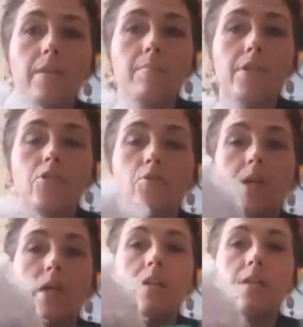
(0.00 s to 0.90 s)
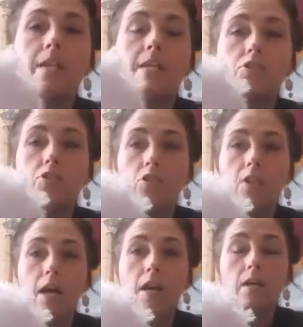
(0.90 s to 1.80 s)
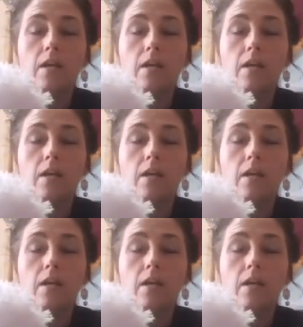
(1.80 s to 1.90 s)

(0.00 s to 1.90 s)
in between each colour.